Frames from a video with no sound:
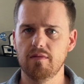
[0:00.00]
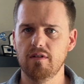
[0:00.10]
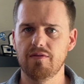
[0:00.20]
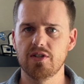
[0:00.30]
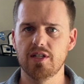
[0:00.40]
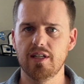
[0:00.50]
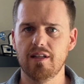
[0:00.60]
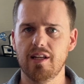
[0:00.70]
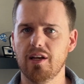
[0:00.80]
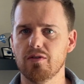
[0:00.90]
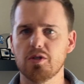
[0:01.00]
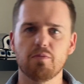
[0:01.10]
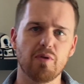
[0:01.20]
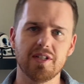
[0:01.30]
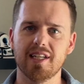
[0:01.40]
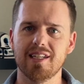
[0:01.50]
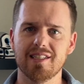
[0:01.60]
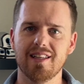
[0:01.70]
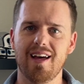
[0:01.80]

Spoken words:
You love to see it. And then he goes sprinting into